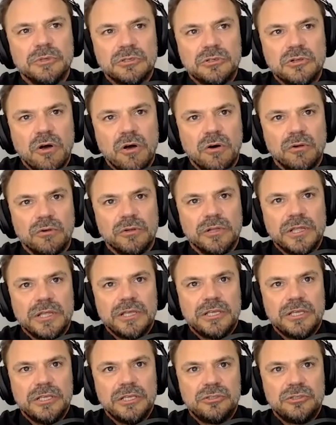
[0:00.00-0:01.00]
goal,
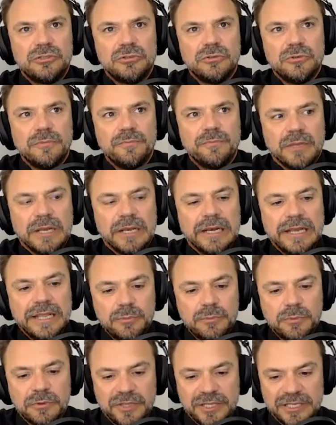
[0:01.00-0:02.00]
is to lead
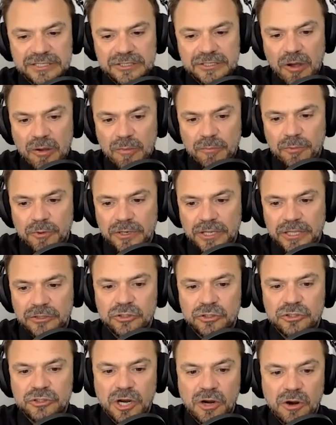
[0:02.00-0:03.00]
with example and
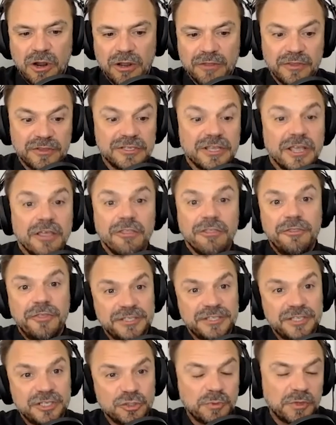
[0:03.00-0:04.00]
to show others
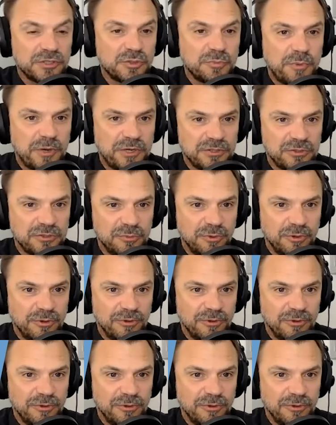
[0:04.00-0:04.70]
this is what's possible.